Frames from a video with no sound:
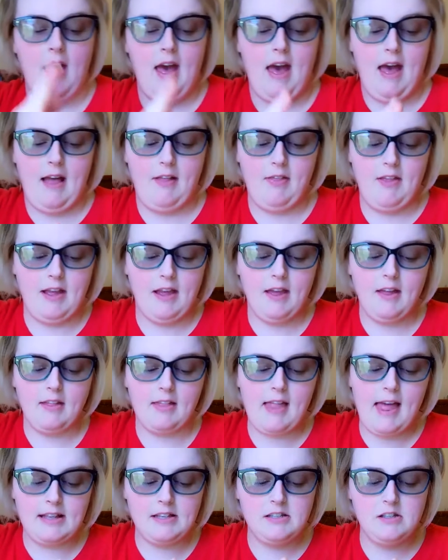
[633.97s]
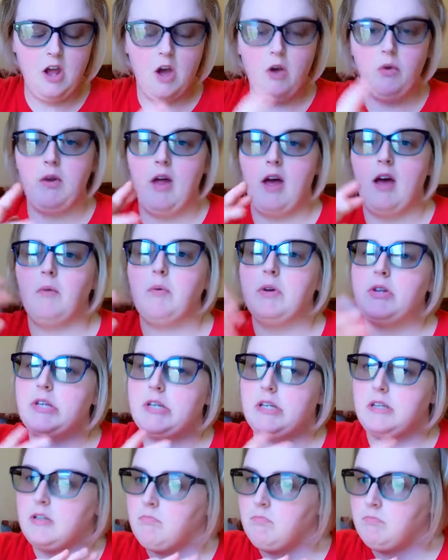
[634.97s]
And then Glazed Donut, which
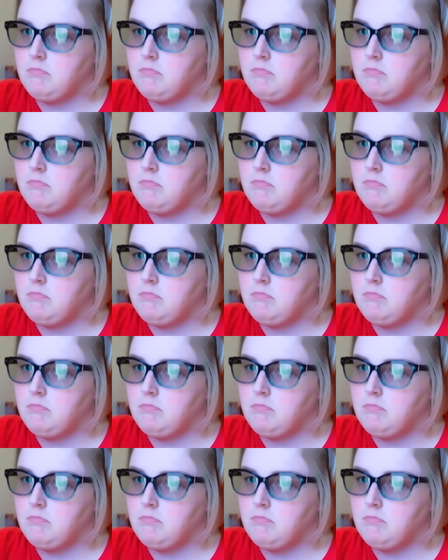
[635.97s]
is